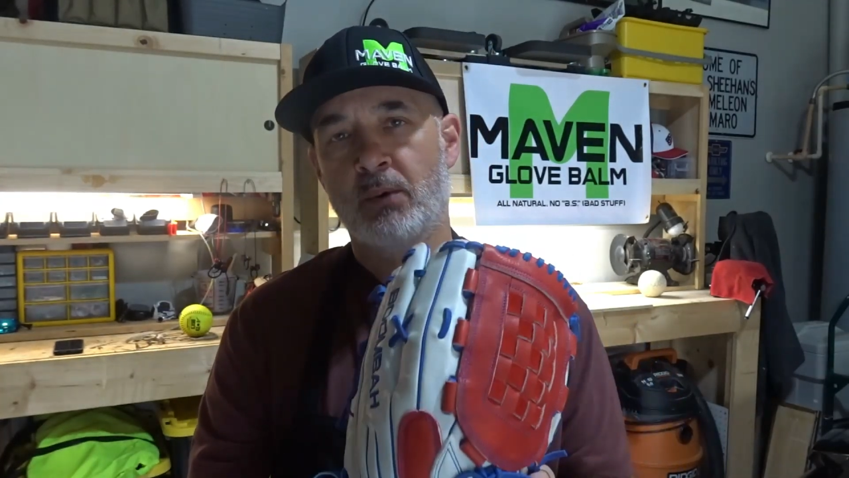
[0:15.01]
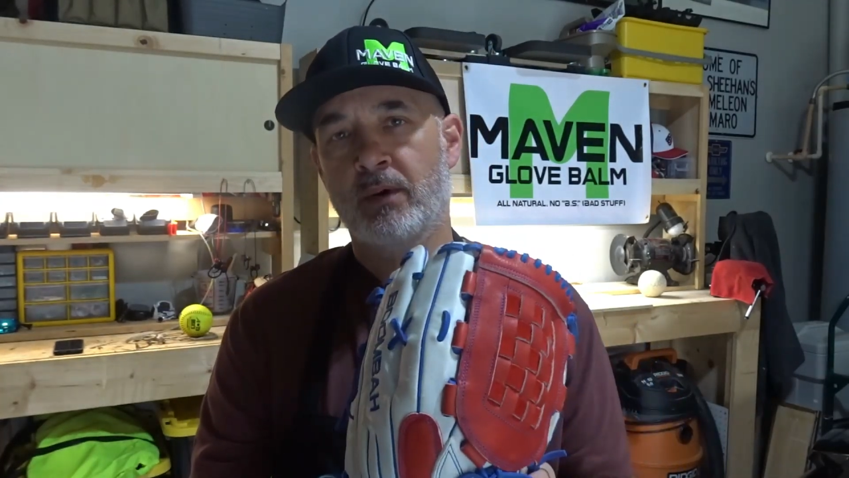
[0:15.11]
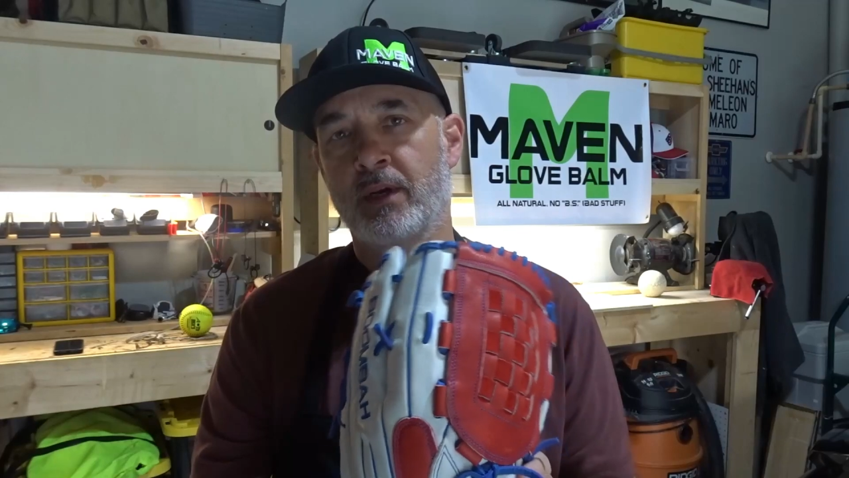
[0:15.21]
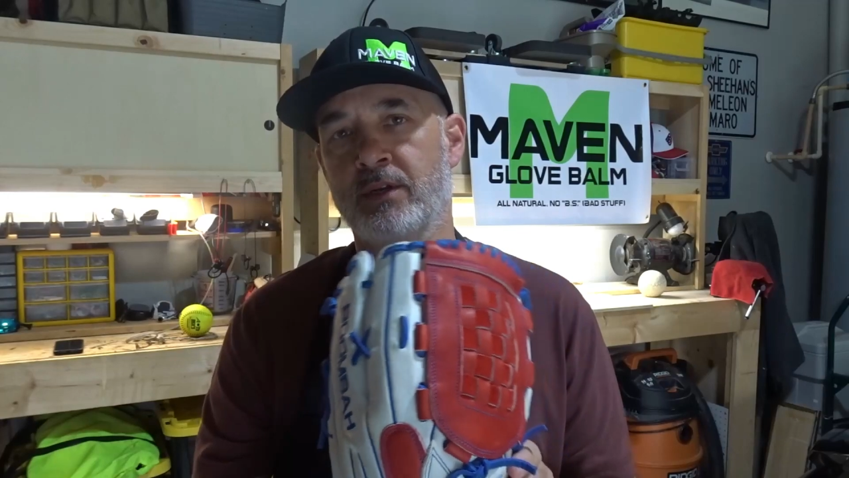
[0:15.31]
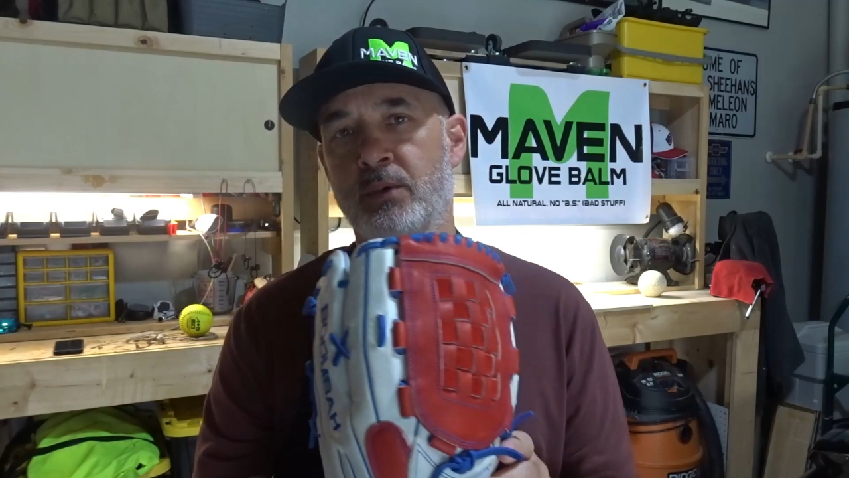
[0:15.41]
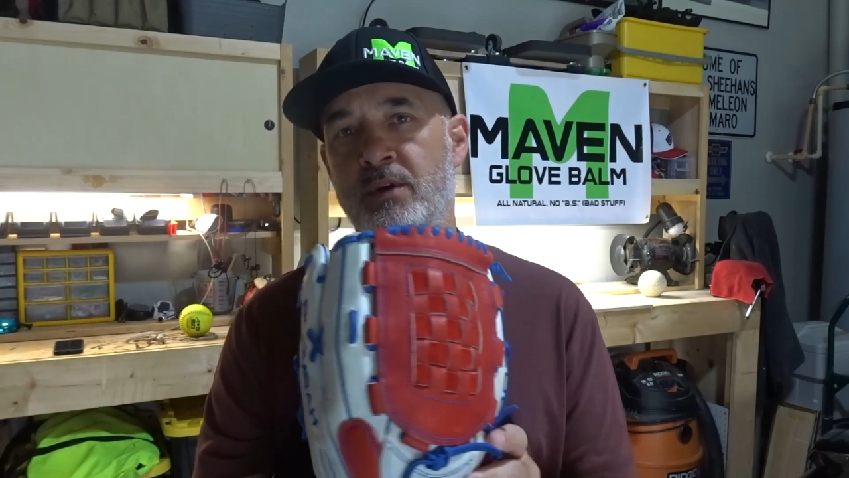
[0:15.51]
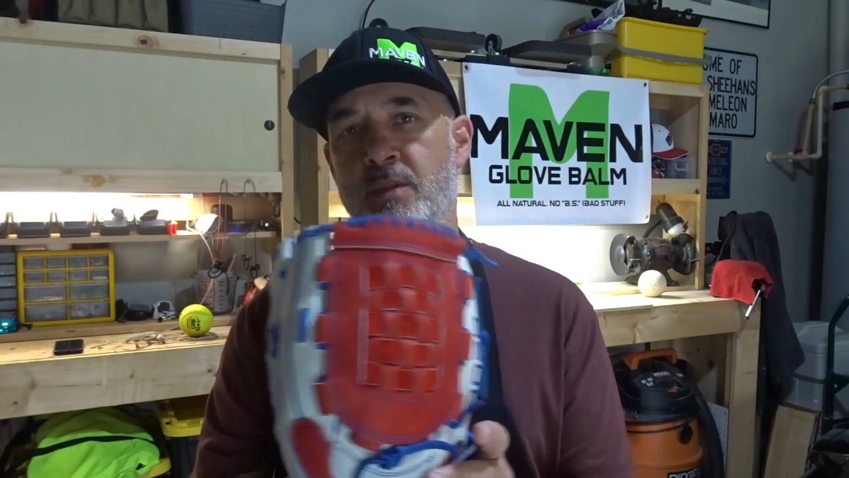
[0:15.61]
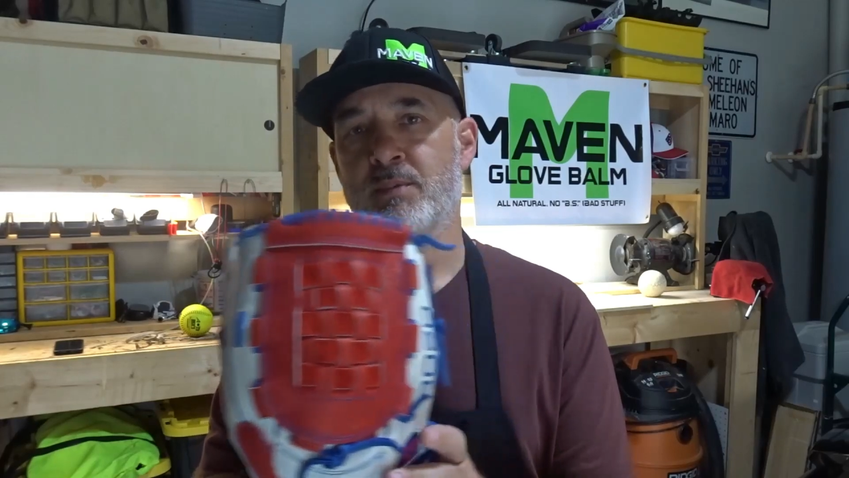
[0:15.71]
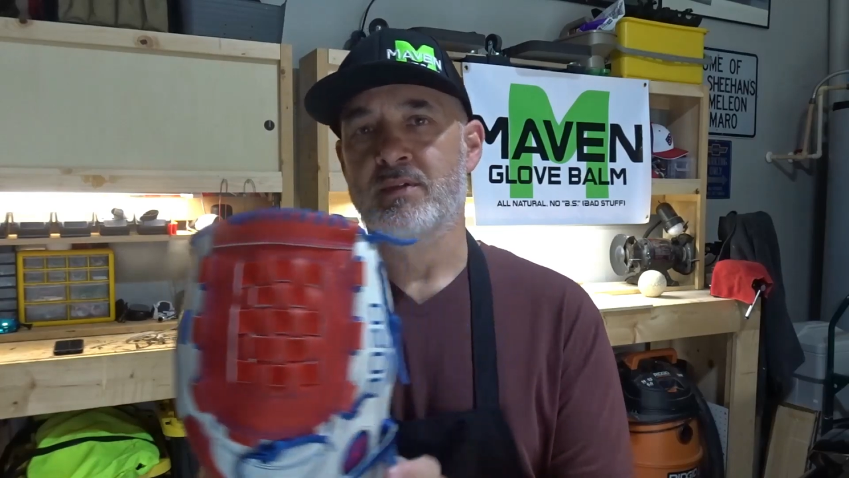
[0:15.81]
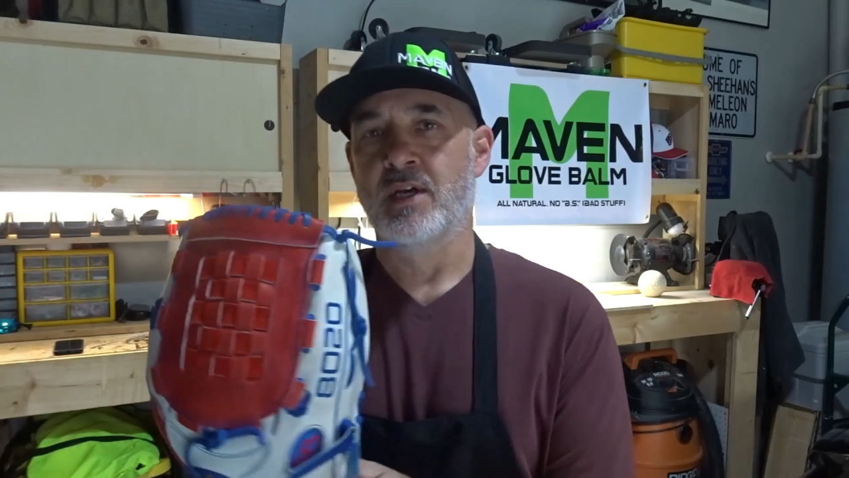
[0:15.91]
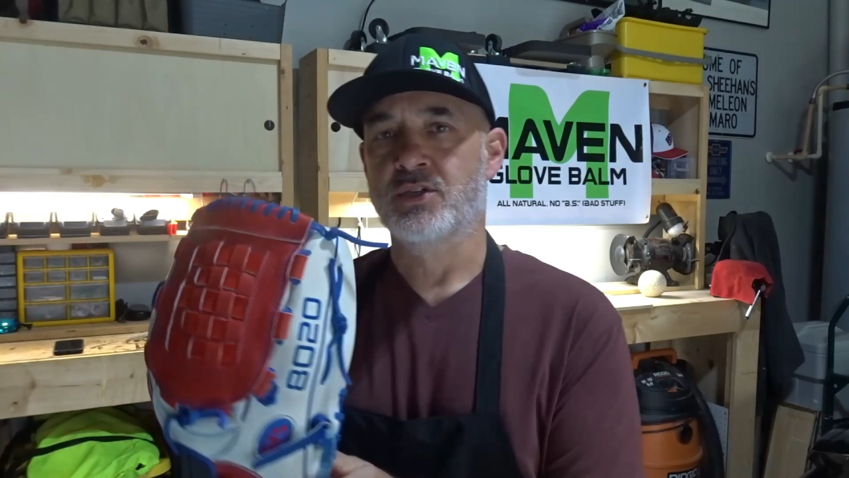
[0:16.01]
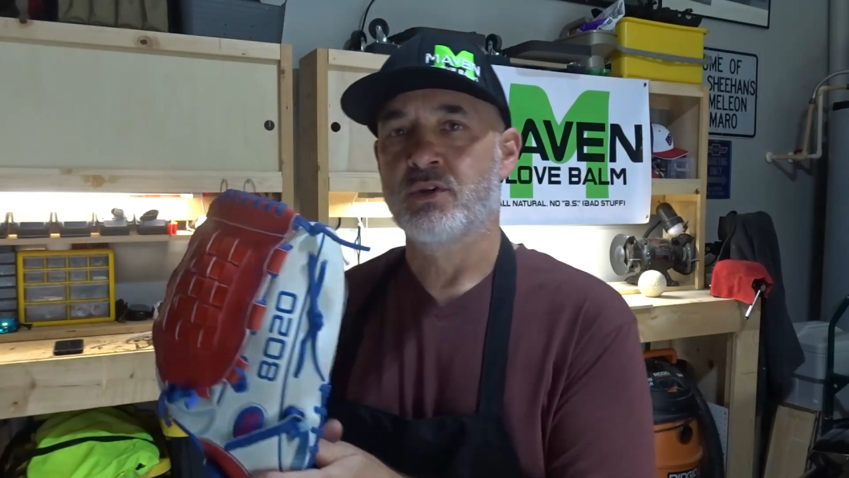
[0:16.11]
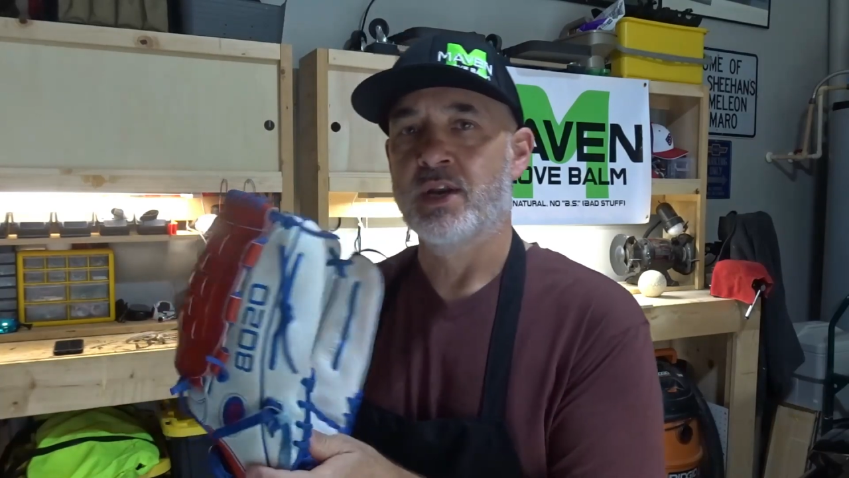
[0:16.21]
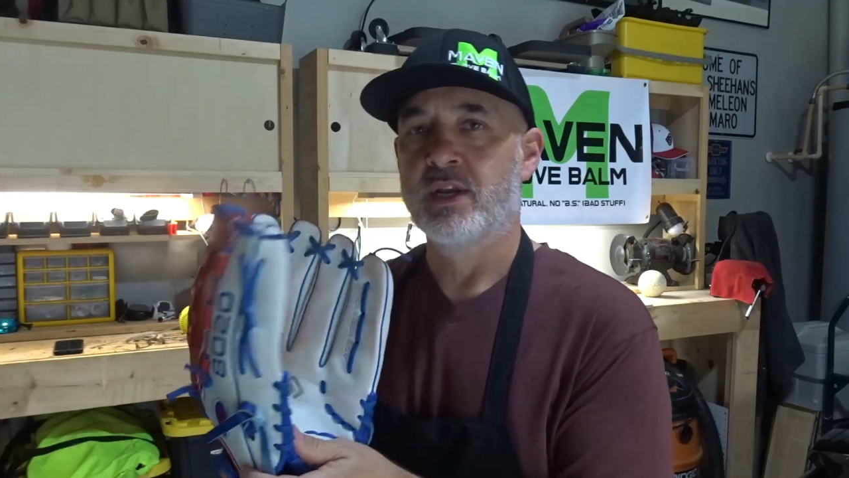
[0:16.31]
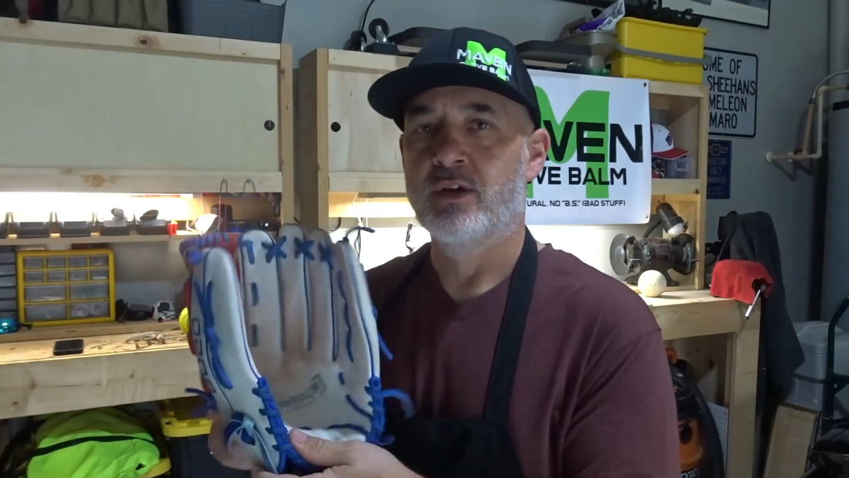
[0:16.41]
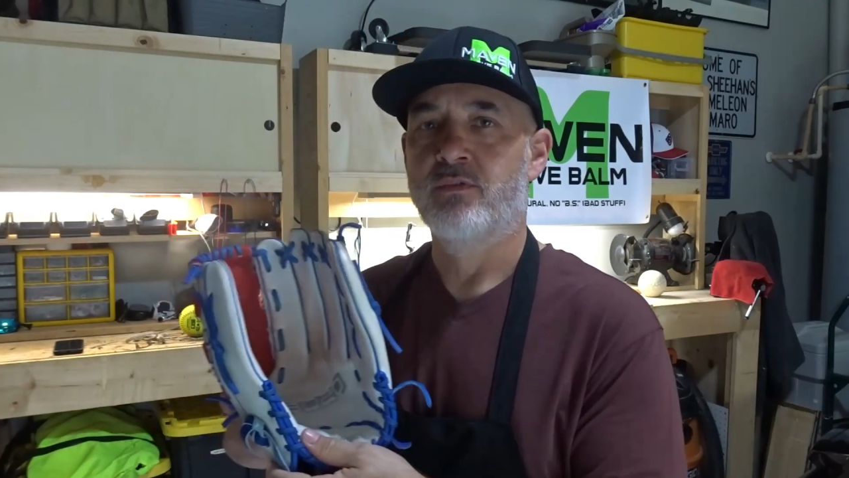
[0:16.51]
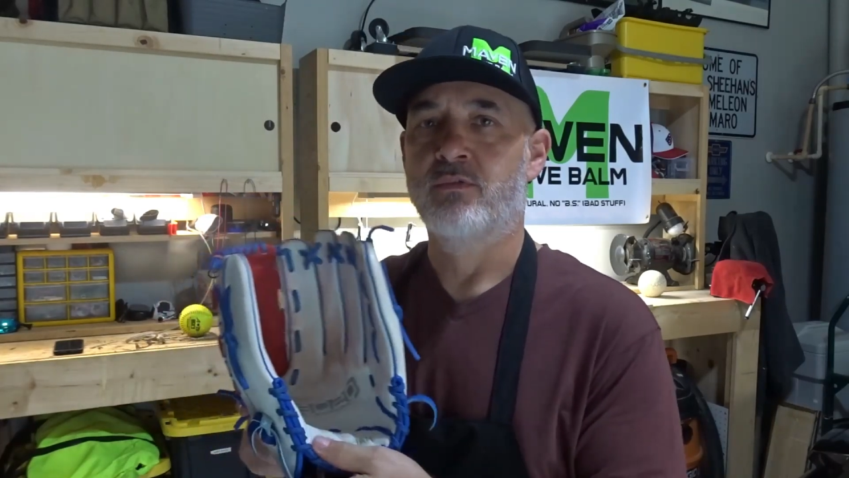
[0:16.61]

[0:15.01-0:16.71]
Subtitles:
we're going to do with it besides trying to